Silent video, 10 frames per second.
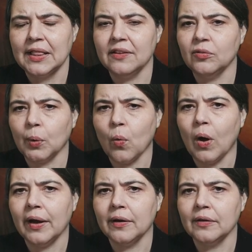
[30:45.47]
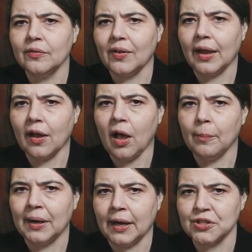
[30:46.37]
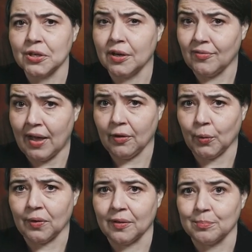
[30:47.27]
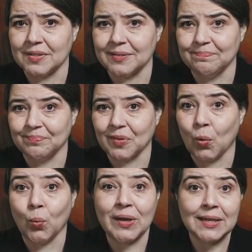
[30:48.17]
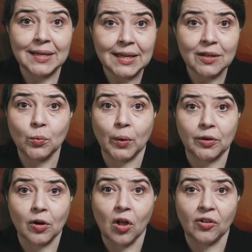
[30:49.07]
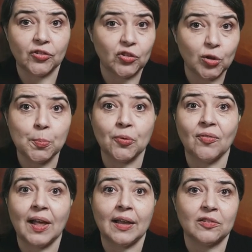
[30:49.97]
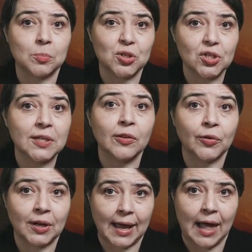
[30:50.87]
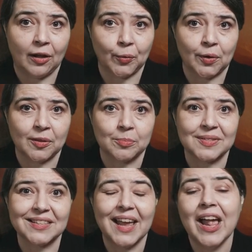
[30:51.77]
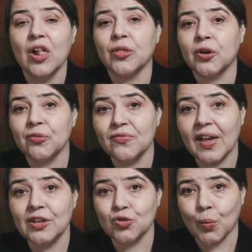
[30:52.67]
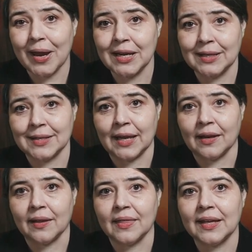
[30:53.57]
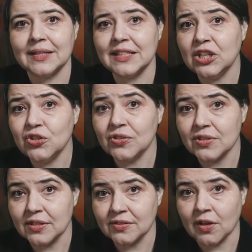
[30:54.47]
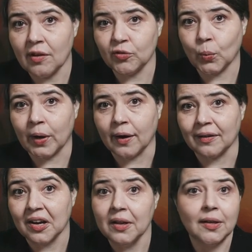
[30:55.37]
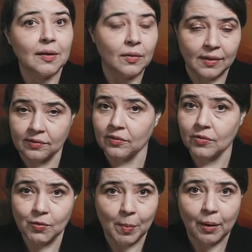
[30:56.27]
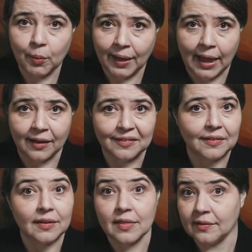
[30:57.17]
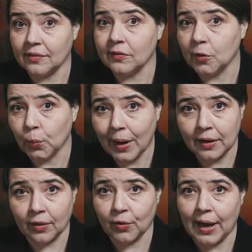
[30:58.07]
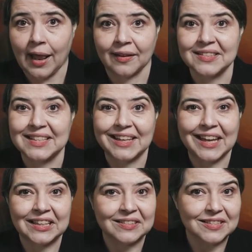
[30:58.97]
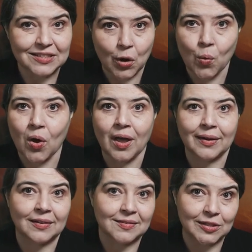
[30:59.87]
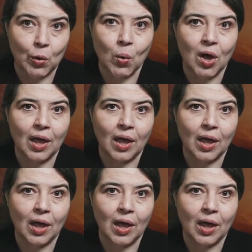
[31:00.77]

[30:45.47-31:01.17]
This requires a combination of algorithms. We need what are called supervised machine learning algorithms that are fed training data that teaches the software. This is a spiral galaxy, this is an irregular galaxy, and so on and so